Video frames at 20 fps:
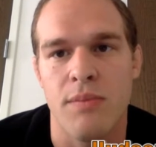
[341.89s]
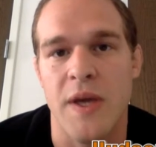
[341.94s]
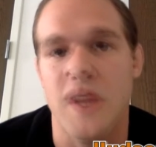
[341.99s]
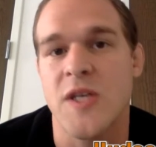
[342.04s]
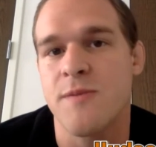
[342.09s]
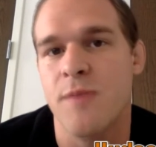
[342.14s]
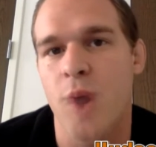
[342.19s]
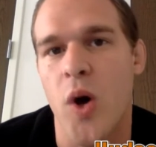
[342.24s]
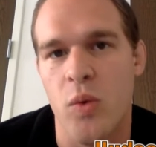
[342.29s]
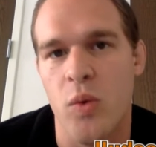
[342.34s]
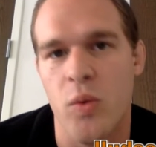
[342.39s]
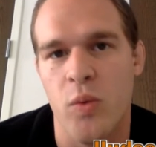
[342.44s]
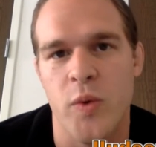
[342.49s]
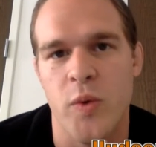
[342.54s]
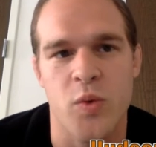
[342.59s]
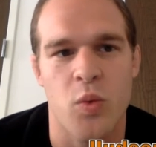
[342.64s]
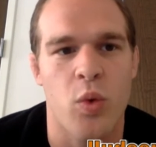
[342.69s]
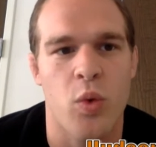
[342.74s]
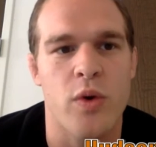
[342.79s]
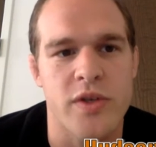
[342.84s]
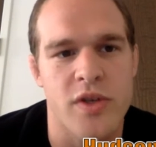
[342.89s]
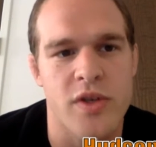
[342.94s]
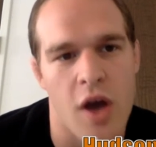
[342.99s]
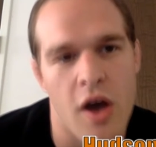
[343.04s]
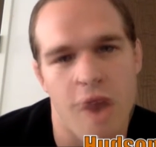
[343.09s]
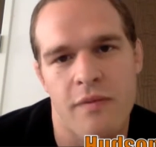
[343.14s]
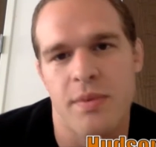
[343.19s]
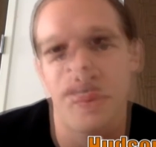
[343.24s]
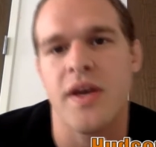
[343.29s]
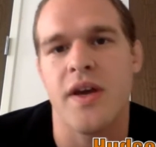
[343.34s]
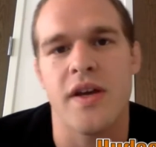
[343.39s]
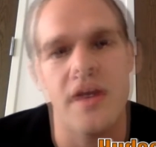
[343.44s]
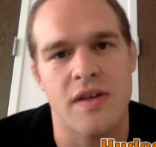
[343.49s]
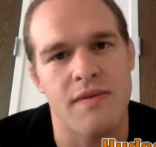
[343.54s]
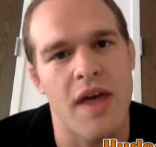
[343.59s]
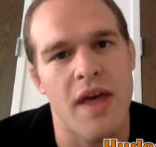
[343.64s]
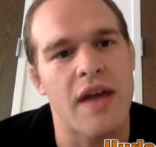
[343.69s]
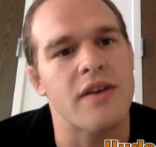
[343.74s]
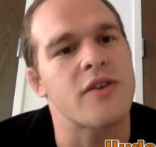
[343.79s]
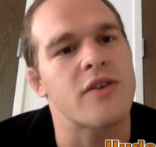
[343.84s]
Baseball was worse off because of
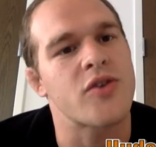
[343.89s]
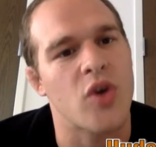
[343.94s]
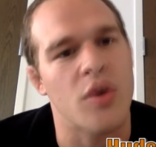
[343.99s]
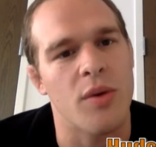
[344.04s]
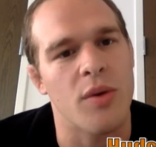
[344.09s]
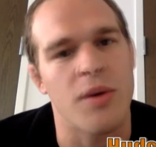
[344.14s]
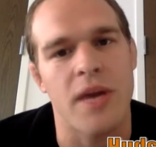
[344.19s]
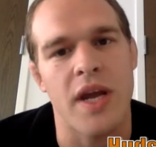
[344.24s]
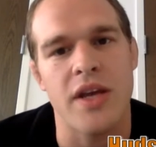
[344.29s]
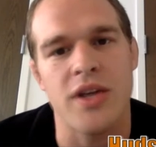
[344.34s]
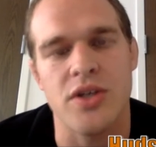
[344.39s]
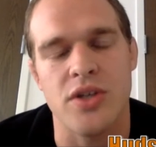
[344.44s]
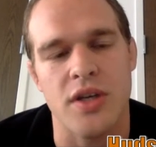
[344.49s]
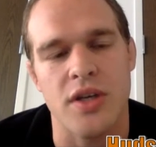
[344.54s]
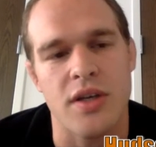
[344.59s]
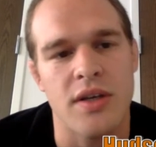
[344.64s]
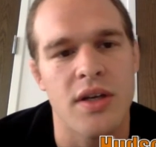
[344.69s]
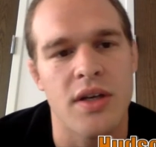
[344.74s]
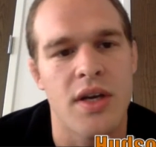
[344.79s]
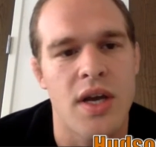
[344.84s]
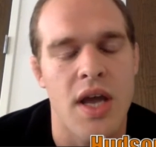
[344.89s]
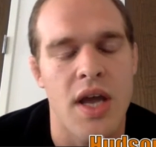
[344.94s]
that discrimination.